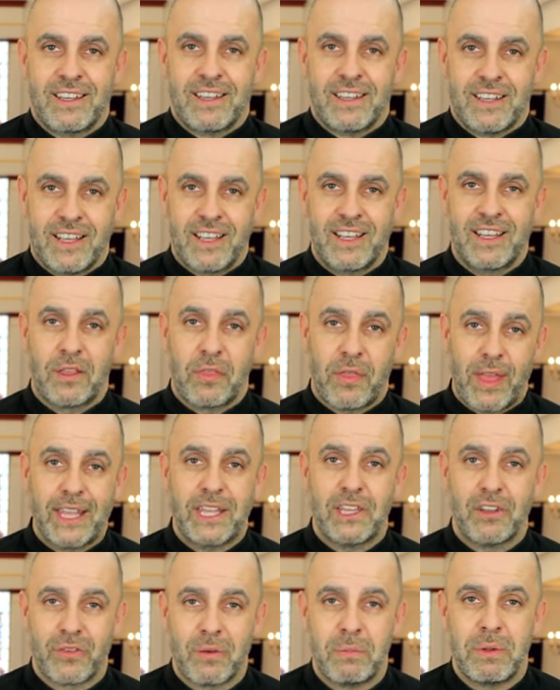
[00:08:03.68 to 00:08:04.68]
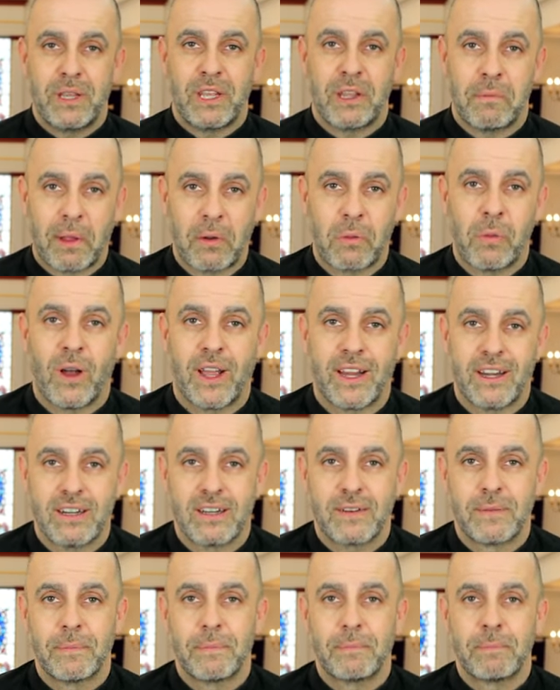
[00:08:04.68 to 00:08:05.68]
thank you for being my choir.
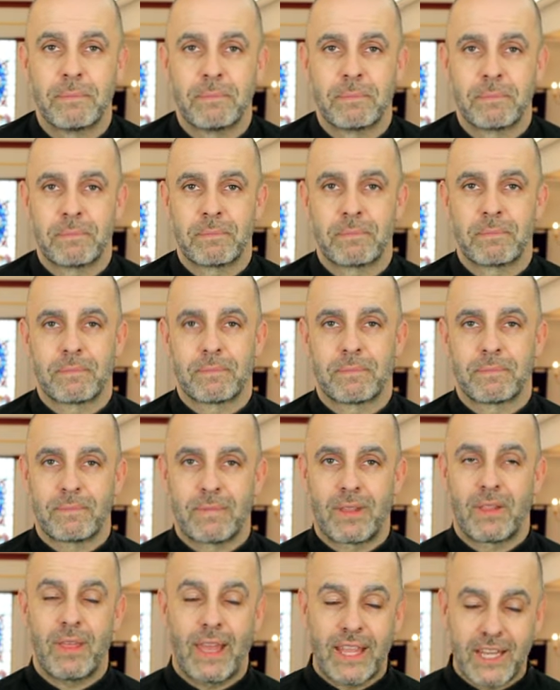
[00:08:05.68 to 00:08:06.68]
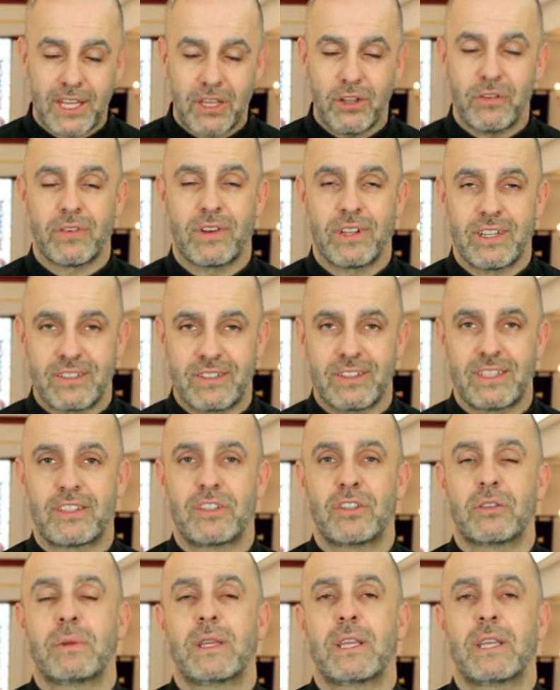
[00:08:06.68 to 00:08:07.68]
Thank you for listening
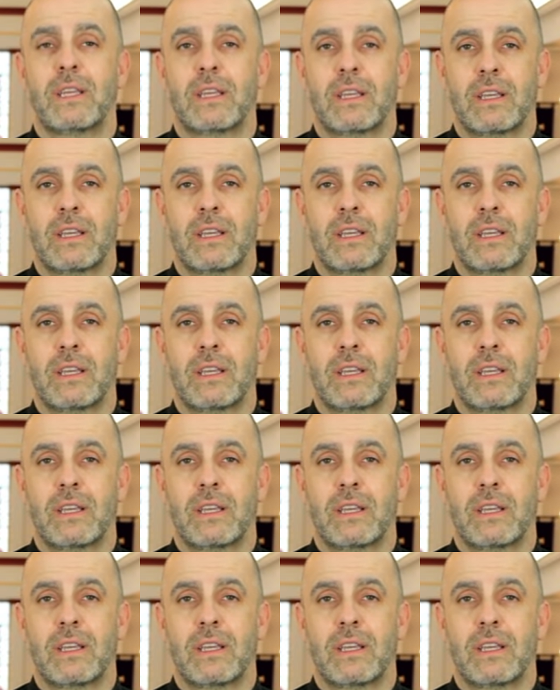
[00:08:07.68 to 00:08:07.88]
to me.